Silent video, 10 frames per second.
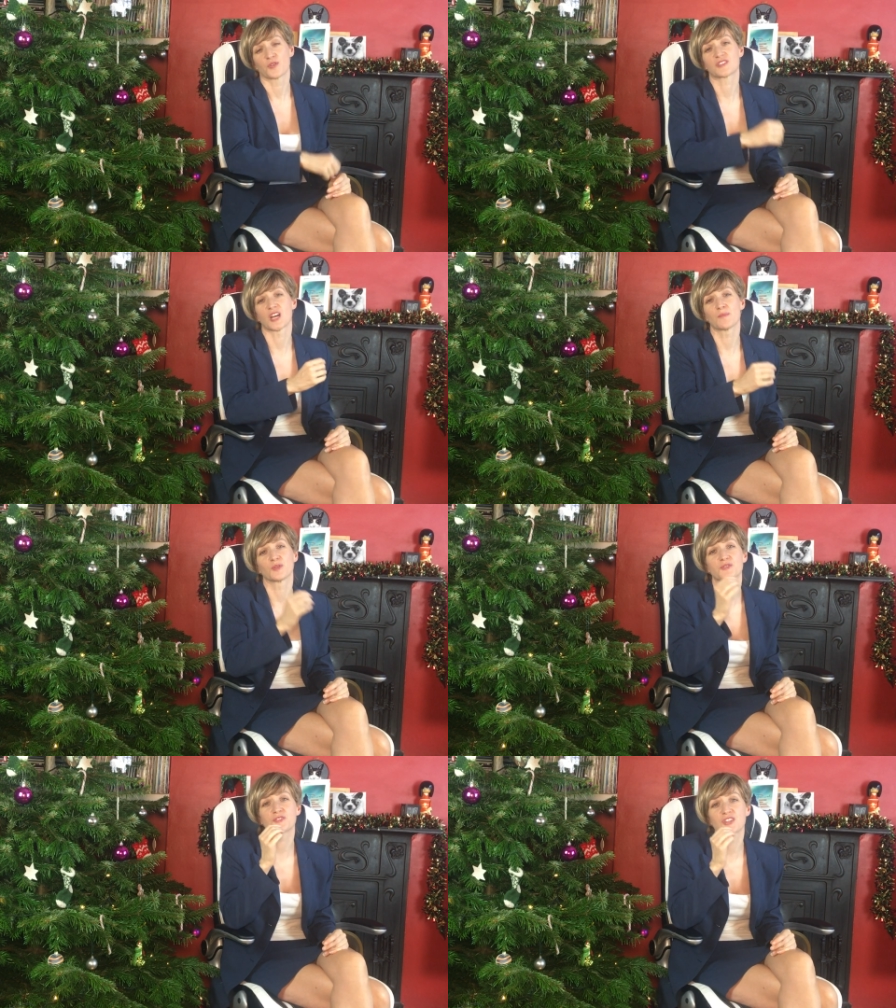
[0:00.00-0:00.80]
For
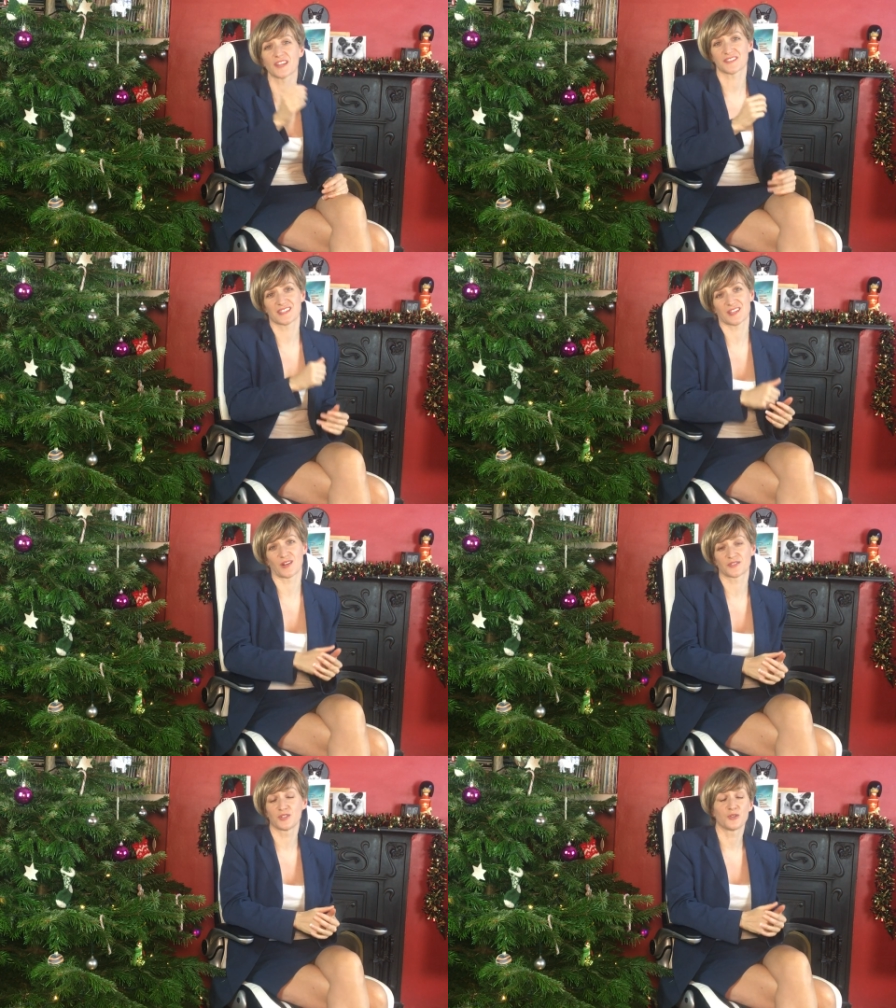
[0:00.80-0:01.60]
example, just this
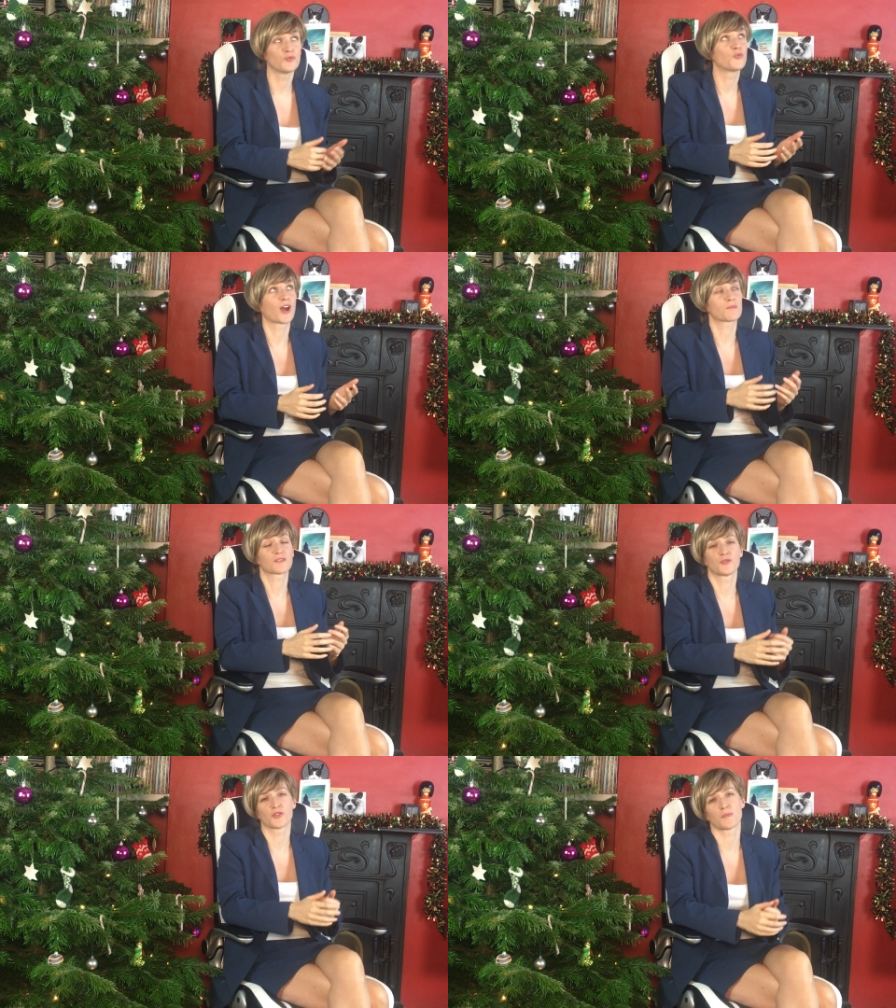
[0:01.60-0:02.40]
afternoon, right
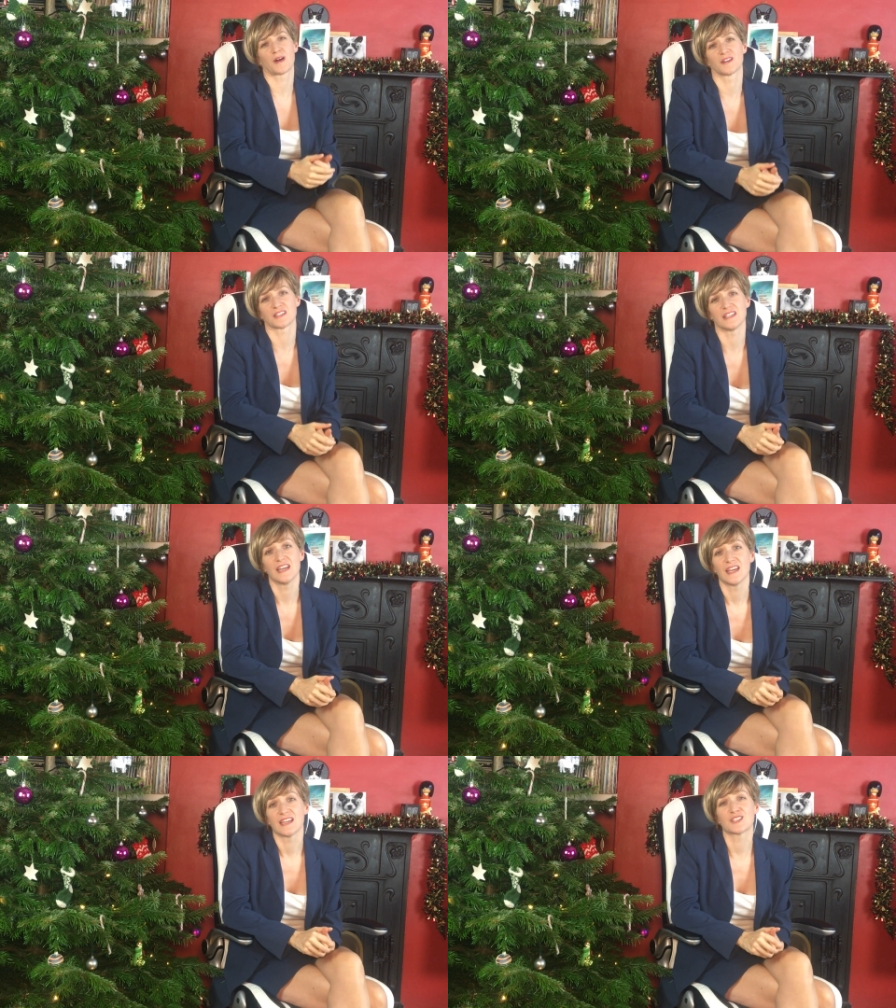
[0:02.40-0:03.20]
before the party,
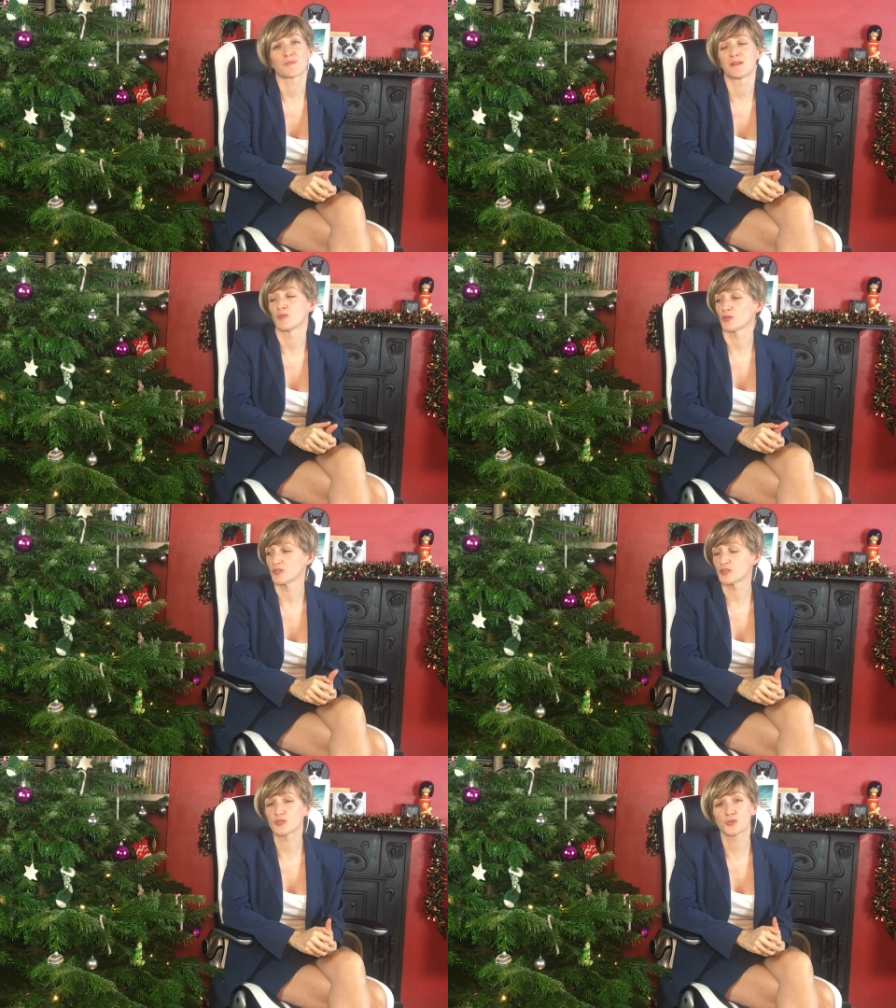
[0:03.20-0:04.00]
he spent more
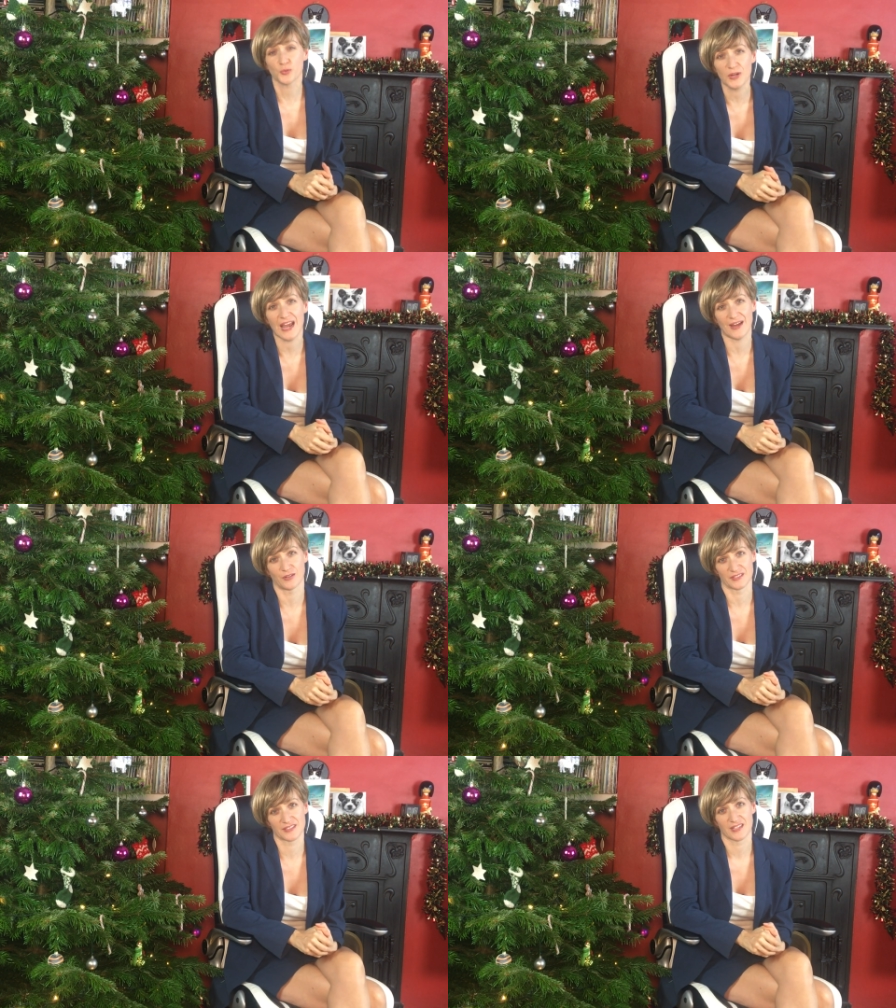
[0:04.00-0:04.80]
than three
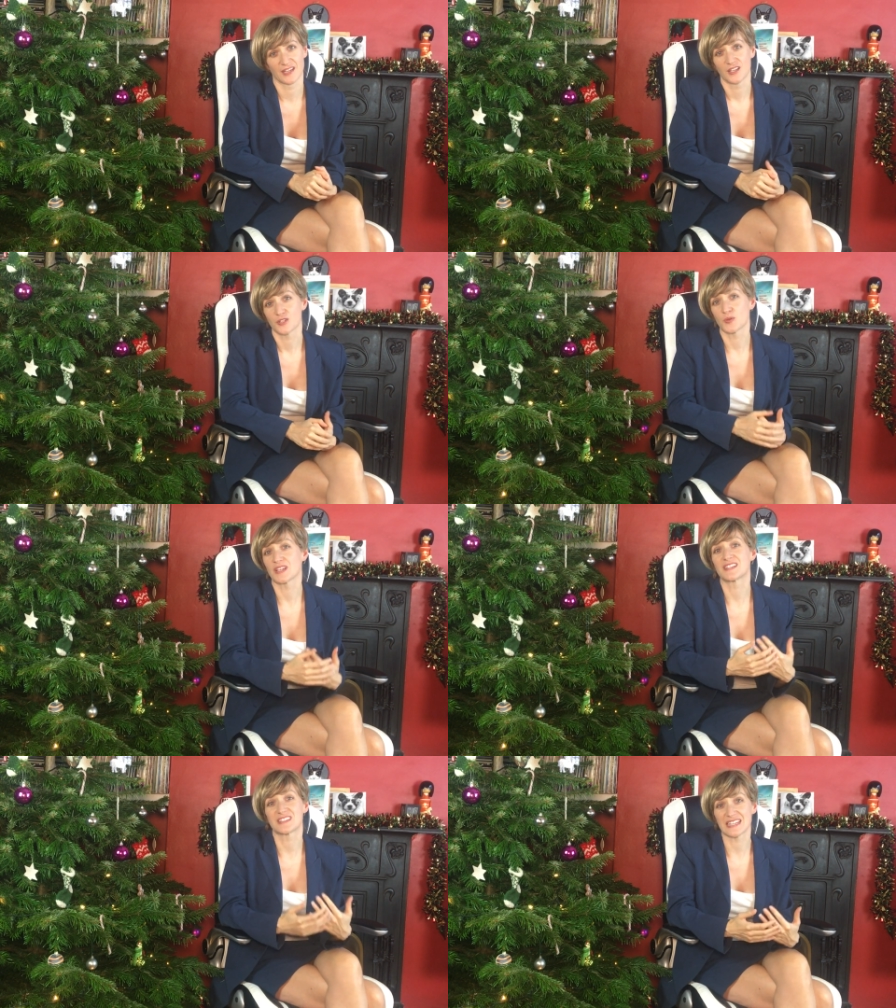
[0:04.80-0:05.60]
hours
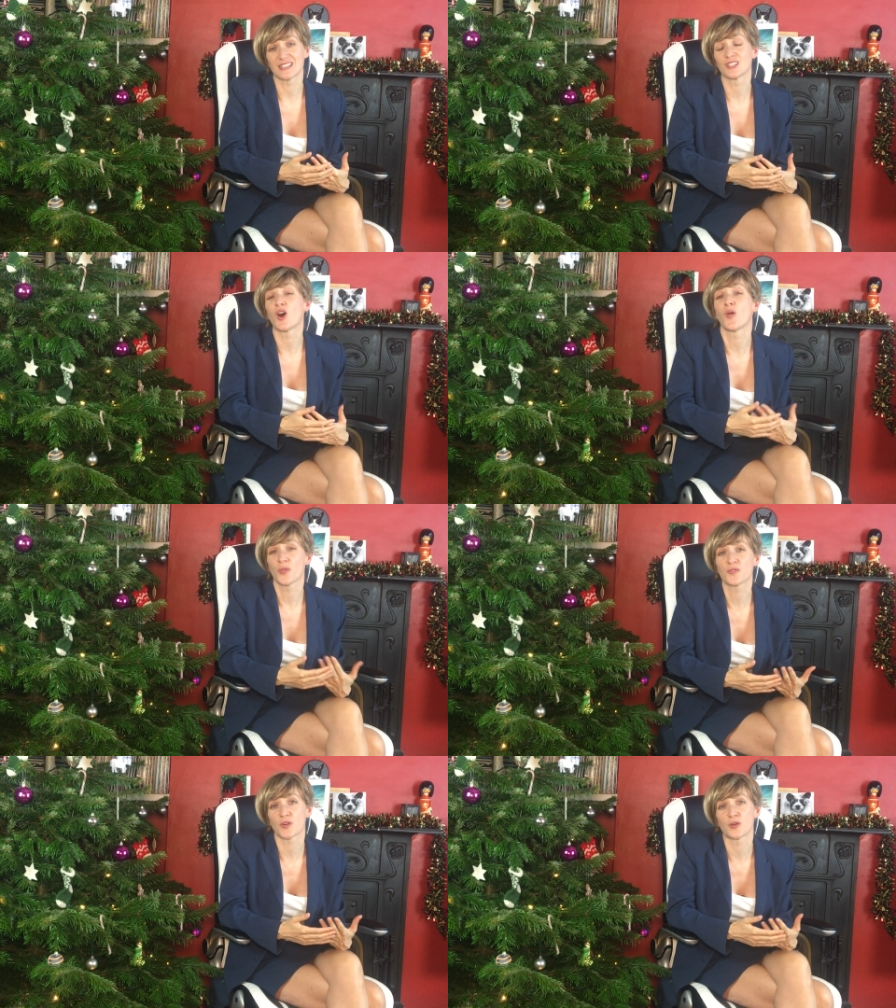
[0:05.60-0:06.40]
doing a deal
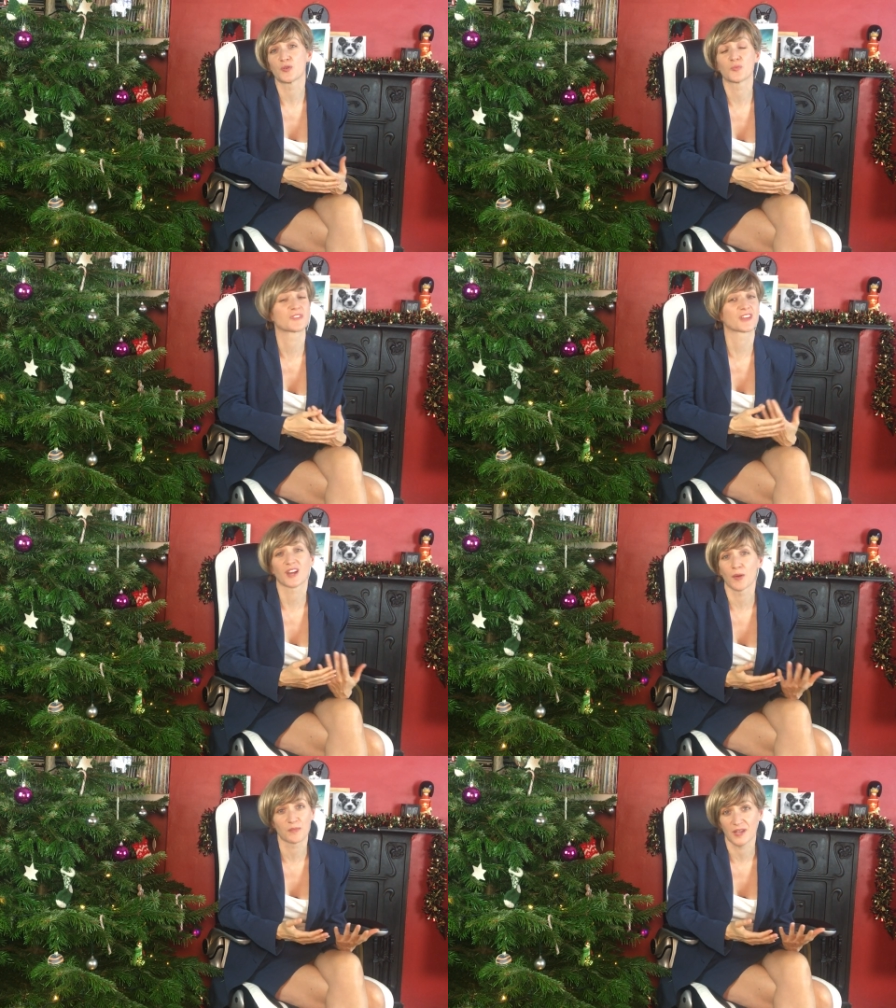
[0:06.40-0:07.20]
on the phone with
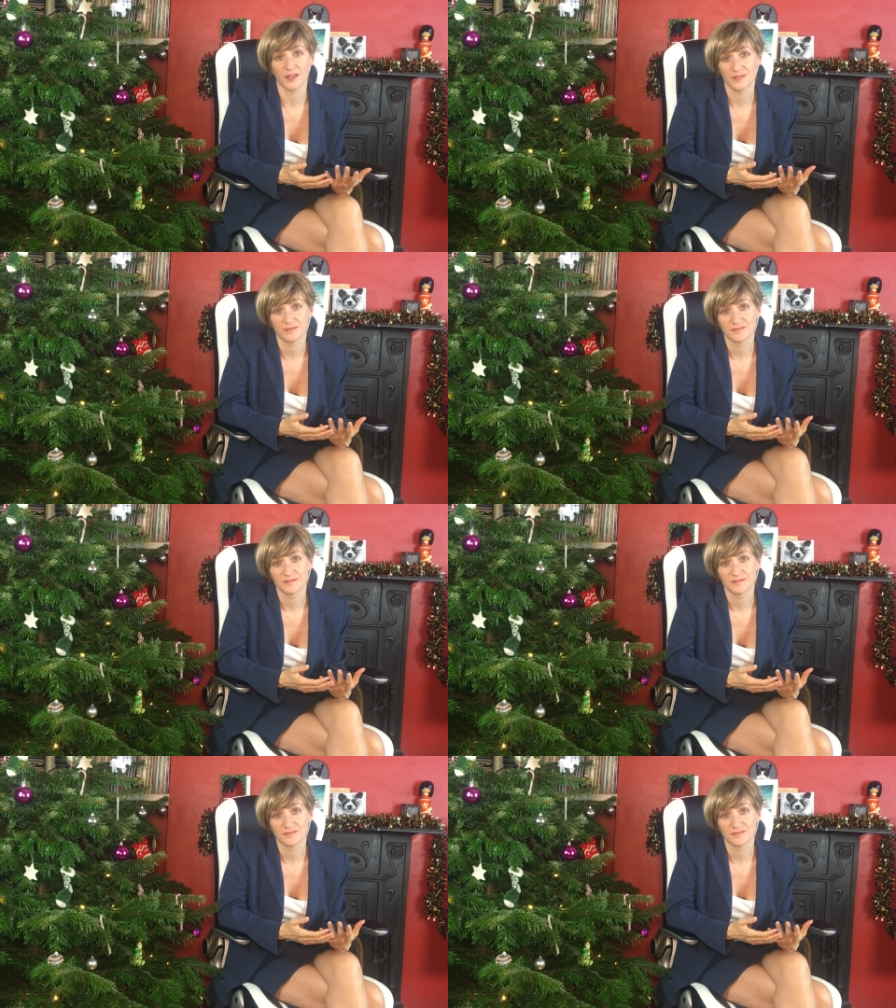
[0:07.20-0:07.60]
Colombia.